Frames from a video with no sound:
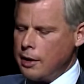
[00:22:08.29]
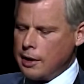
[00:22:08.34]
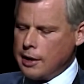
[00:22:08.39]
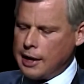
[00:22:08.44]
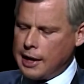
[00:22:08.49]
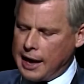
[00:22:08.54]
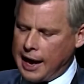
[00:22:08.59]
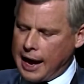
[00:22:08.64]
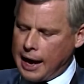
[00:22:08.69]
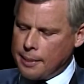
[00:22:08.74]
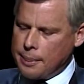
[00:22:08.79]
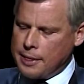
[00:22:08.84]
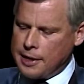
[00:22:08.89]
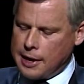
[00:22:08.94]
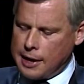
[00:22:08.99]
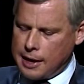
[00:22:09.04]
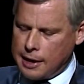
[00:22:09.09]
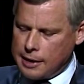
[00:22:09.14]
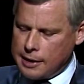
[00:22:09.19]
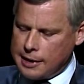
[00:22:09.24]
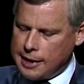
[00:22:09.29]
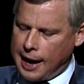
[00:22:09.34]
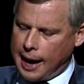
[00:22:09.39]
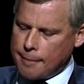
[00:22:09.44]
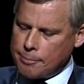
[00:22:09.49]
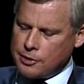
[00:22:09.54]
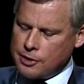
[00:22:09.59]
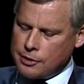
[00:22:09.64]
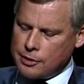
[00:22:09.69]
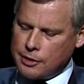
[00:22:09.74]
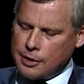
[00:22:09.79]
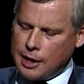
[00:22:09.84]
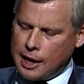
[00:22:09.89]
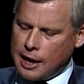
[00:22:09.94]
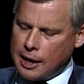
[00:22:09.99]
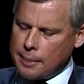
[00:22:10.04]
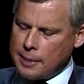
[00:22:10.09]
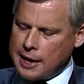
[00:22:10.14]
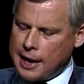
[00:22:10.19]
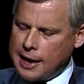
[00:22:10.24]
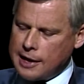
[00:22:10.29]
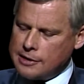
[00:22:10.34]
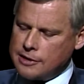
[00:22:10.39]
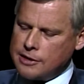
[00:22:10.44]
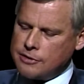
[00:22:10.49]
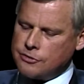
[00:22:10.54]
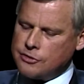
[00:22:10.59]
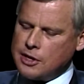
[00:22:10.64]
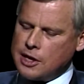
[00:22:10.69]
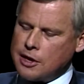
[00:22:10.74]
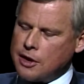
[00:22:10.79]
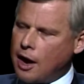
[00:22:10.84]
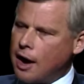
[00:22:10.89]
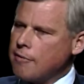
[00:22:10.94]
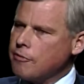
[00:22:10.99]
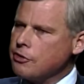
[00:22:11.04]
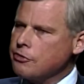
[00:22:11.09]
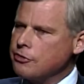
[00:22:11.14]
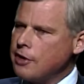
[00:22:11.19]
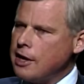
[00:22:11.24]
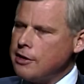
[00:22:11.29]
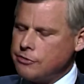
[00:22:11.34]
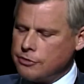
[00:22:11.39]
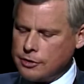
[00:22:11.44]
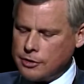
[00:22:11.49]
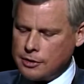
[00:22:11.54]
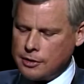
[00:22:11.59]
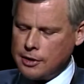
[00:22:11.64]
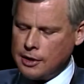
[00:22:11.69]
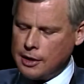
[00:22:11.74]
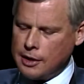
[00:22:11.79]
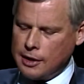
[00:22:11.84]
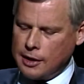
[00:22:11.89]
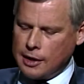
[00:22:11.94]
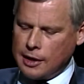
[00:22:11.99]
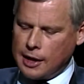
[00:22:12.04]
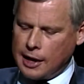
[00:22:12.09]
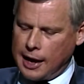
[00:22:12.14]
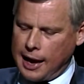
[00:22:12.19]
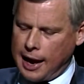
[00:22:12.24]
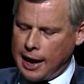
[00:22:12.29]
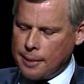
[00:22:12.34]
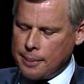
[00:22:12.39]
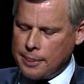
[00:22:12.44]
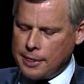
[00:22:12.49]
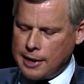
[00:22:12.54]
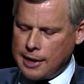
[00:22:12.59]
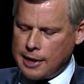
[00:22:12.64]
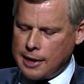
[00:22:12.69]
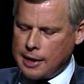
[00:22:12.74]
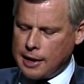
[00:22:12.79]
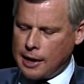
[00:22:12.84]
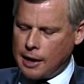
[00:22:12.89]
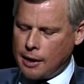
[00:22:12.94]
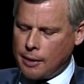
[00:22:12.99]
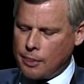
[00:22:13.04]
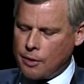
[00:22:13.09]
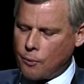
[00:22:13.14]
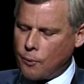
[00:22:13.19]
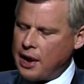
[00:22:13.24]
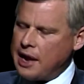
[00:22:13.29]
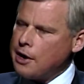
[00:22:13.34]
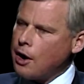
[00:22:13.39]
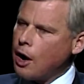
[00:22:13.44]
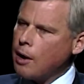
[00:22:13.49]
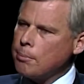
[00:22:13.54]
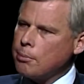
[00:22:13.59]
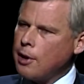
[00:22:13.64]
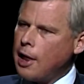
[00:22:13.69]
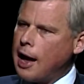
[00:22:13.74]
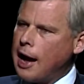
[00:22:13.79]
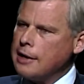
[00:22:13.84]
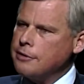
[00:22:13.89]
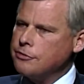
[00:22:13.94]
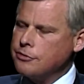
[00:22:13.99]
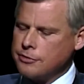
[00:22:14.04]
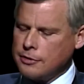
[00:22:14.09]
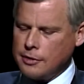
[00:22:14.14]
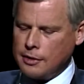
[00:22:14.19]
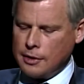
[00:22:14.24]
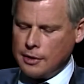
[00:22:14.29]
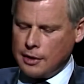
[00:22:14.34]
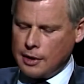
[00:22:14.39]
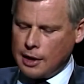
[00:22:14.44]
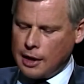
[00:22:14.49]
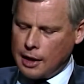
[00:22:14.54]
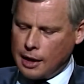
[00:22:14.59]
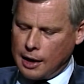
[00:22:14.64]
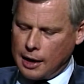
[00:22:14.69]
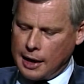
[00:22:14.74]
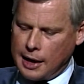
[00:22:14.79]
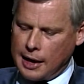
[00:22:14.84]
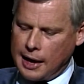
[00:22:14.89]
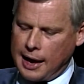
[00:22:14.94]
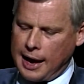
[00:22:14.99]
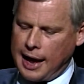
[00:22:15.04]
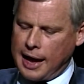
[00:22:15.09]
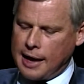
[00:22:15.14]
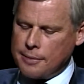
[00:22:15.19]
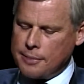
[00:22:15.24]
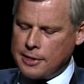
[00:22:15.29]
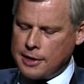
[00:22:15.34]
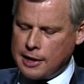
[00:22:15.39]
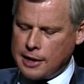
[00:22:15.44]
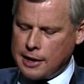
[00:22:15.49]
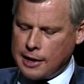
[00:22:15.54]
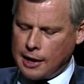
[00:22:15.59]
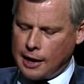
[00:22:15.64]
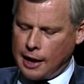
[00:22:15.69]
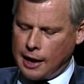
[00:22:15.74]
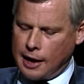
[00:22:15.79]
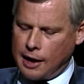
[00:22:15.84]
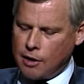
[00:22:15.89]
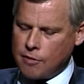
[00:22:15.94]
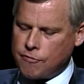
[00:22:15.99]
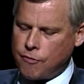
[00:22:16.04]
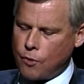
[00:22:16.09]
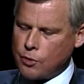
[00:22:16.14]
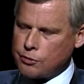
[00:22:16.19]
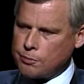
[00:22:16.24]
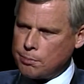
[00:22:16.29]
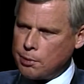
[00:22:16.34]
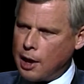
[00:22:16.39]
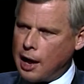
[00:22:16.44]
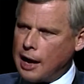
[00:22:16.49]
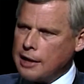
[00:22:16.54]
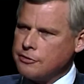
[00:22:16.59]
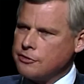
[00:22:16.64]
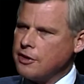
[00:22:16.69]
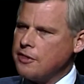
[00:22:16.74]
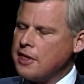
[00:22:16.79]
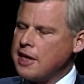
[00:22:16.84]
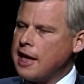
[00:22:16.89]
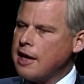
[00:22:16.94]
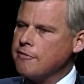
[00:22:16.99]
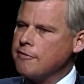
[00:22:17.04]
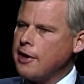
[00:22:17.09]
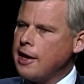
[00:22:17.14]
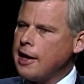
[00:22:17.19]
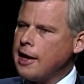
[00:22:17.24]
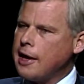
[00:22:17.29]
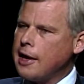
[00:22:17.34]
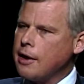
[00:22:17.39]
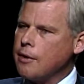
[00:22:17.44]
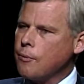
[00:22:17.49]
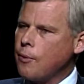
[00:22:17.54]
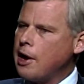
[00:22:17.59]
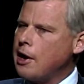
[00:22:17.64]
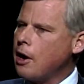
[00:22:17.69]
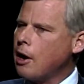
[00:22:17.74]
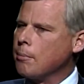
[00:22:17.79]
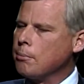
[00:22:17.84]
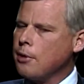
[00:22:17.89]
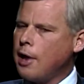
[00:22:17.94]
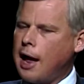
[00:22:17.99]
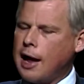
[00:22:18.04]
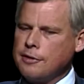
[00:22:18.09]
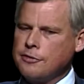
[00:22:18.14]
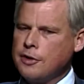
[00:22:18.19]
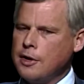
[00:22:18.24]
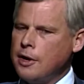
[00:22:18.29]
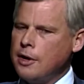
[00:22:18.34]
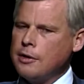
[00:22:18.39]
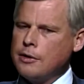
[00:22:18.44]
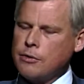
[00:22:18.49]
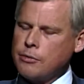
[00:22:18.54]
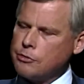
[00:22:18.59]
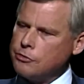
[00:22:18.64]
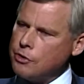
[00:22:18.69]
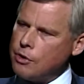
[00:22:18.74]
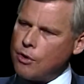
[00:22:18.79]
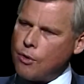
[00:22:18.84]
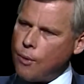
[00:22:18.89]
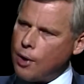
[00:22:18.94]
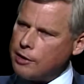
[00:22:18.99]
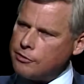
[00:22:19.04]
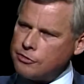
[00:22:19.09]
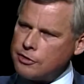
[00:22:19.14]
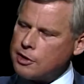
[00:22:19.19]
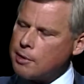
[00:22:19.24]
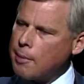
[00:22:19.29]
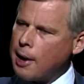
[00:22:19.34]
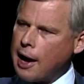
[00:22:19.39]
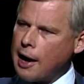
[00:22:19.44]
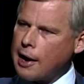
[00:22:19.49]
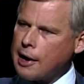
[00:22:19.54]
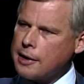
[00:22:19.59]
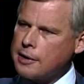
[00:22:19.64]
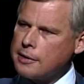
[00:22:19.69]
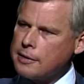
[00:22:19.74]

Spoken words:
It had the captain and the ATC conversation. It had the radar plots, and it had the Air Force plots and the FAA radar plots. There was no question about it.